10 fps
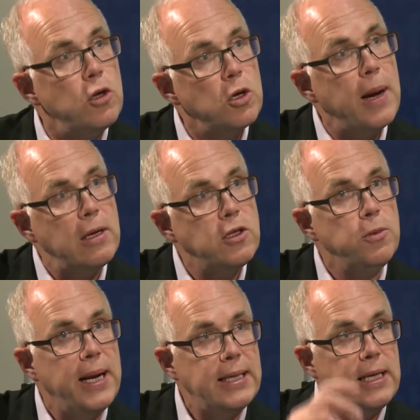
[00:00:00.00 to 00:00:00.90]
talk about
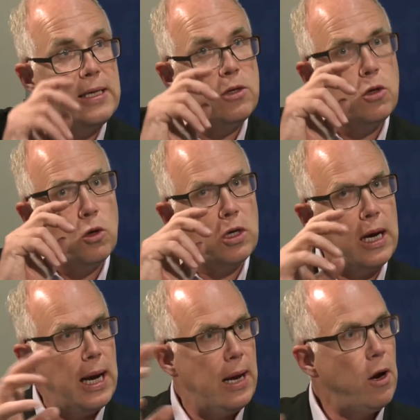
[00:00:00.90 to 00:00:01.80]
2 minutes and you talk
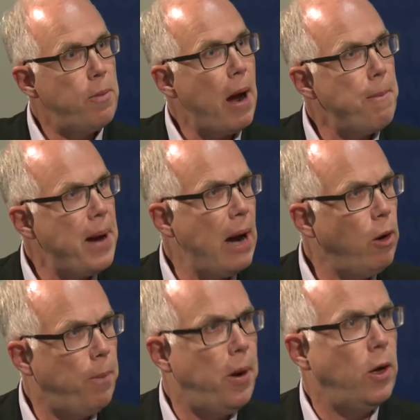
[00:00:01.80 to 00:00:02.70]
a lot about
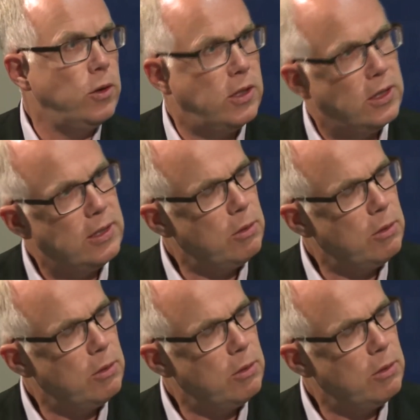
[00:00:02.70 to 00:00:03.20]
power poses.